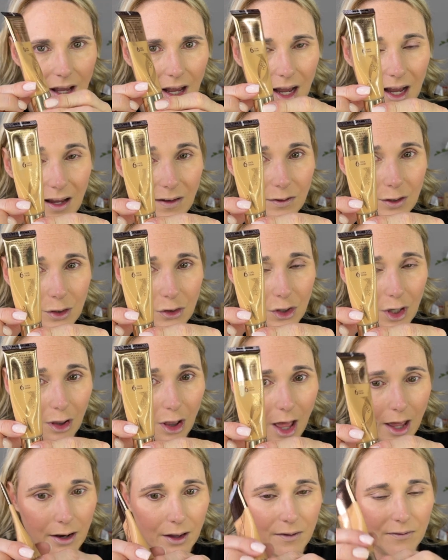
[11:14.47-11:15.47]
I've used a
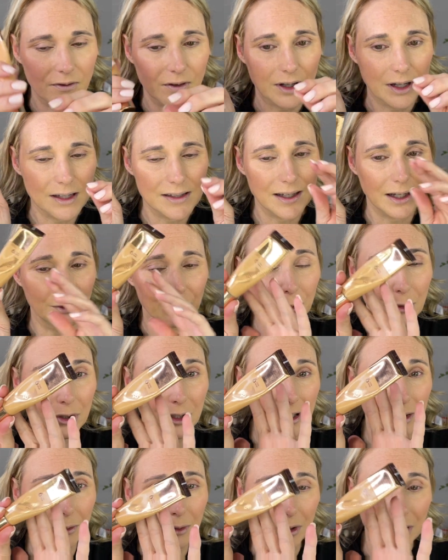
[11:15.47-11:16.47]
lot of because I
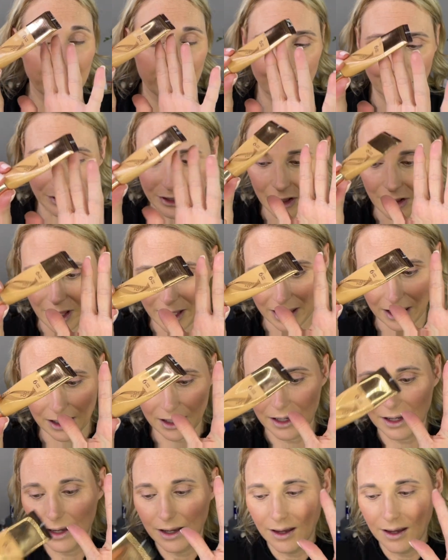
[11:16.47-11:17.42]
really, really, really like it.